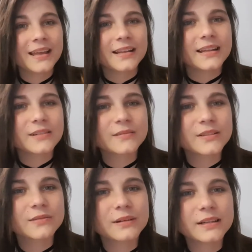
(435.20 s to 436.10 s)
this
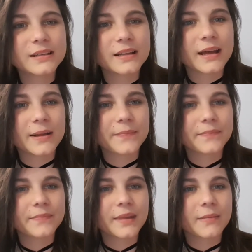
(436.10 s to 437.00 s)
one's one that
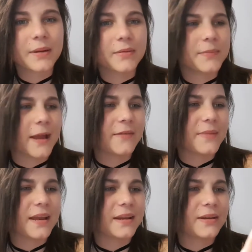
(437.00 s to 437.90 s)
my mum gave
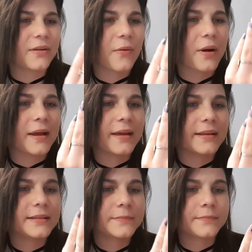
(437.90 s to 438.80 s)
me, and I don't know what it
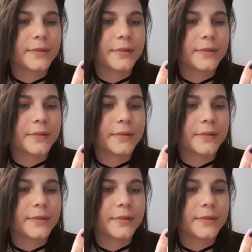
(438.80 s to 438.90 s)
is,